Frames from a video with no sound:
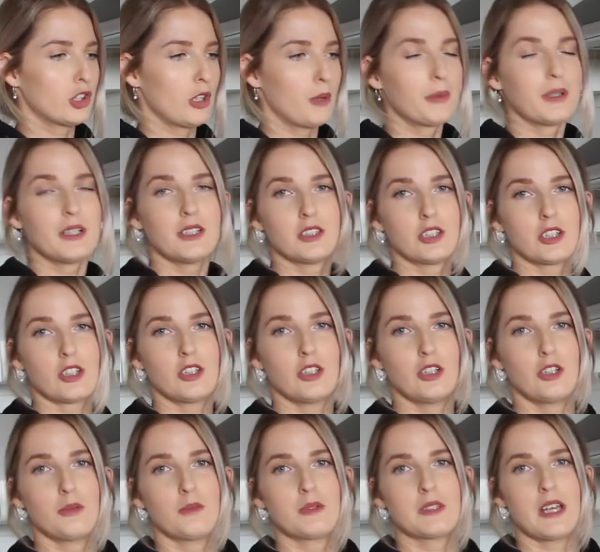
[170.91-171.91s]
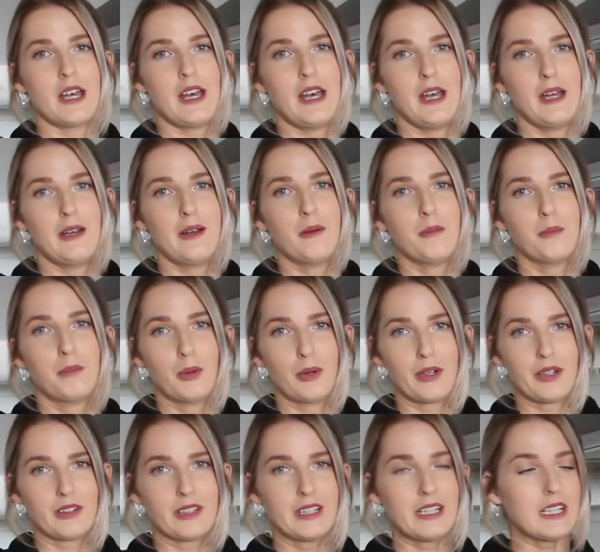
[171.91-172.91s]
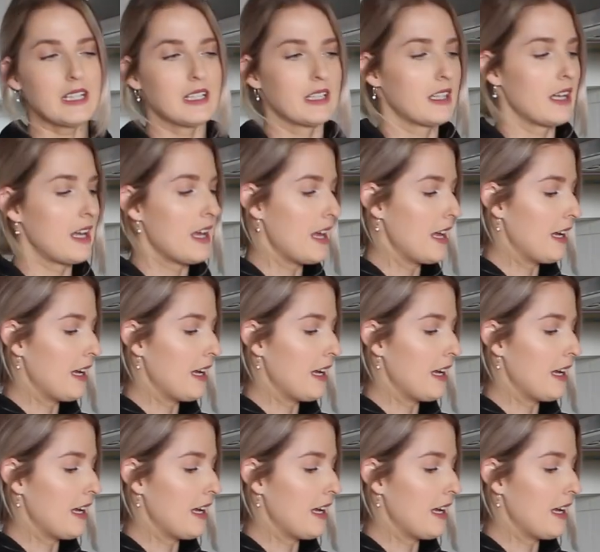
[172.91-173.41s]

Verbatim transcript: chop it into cubes and boil it.